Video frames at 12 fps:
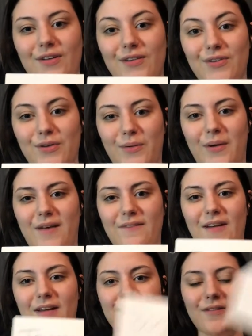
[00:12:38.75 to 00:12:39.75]

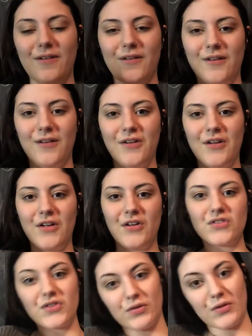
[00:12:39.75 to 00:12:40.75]
U-F-F.
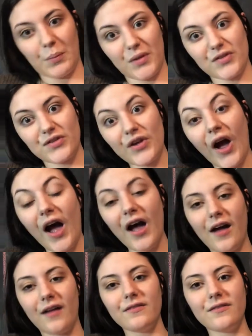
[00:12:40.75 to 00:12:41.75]
So someone's
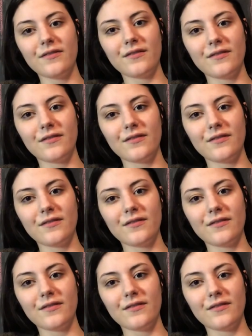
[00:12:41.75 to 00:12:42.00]
tough,